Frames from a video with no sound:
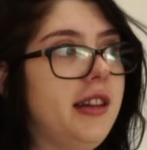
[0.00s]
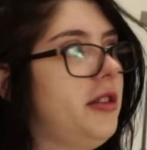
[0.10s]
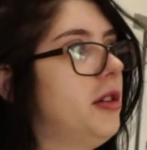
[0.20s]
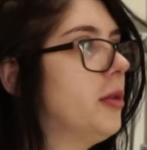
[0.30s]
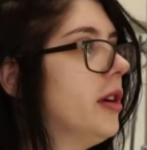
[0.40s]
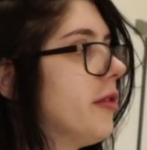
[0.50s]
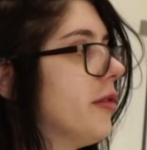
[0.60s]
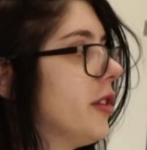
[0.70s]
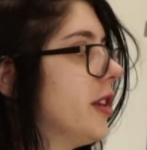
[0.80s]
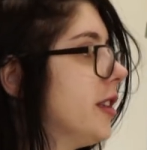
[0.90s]
take your word
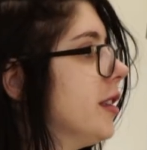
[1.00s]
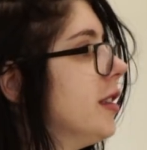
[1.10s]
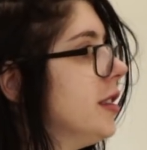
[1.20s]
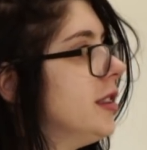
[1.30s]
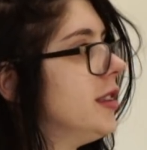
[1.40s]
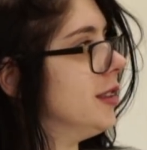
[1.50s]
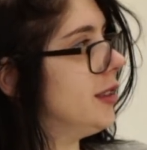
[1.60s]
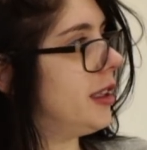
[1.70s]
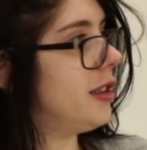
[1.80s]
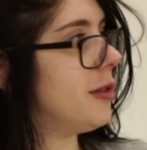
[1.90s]
for it.
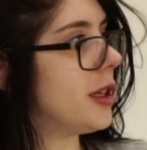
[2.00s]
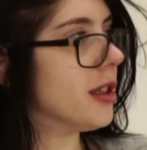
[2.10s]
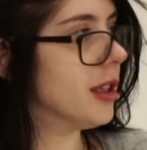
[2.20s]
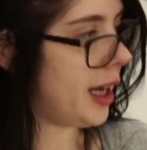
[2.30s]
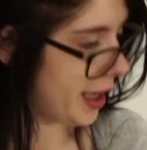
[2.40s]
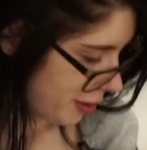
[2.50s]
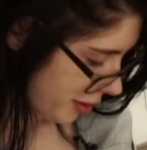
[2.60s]
I know what you're like